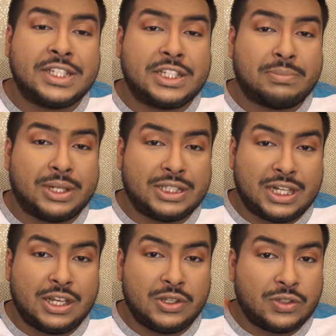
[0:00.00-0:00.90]
is the brush
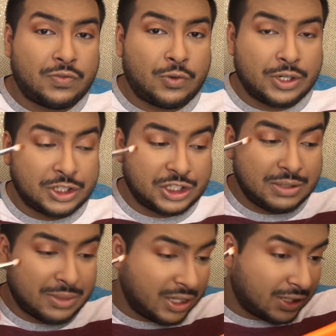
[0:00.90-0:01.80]
that I used for
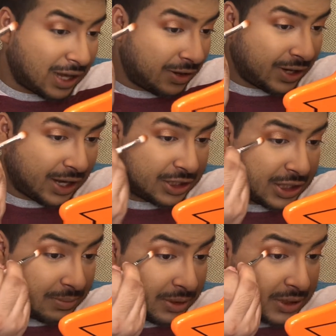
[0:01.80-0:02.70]
G Money on the outer
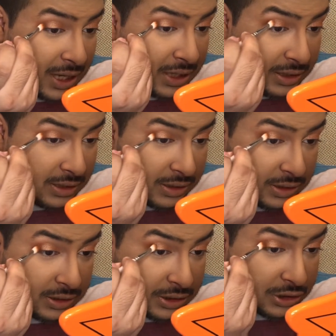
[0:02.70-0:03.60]
edge. I'm just kind
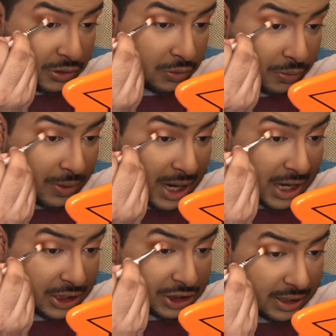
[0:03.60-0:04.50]
of
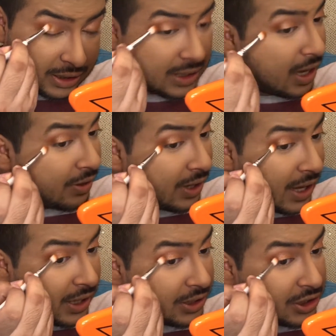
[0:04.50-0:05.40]
scratch kind of the outer
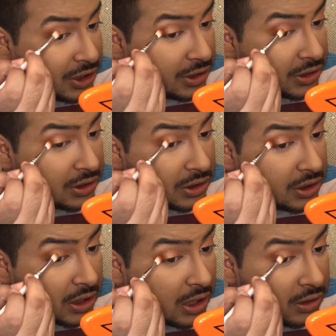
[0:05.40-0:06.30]
edge
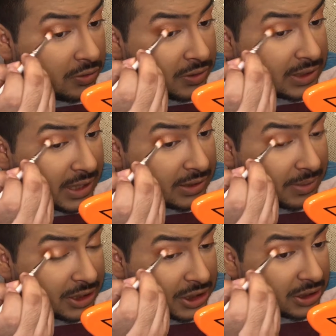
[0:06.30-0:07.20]
to not lose that
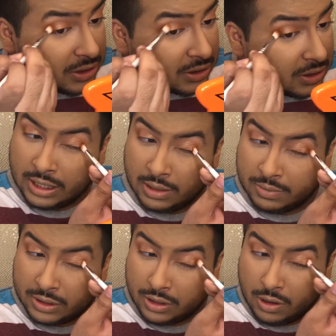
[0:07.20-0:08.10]
dimension.
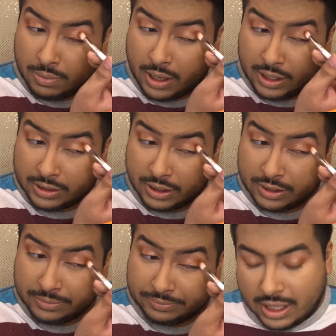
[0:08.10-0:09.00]
Again, with no product
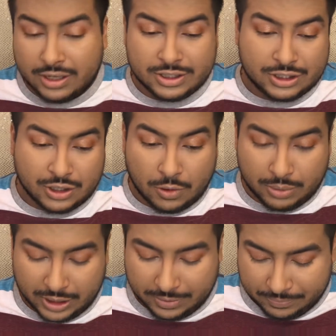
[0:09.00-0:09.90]
on it. That looks so pretty.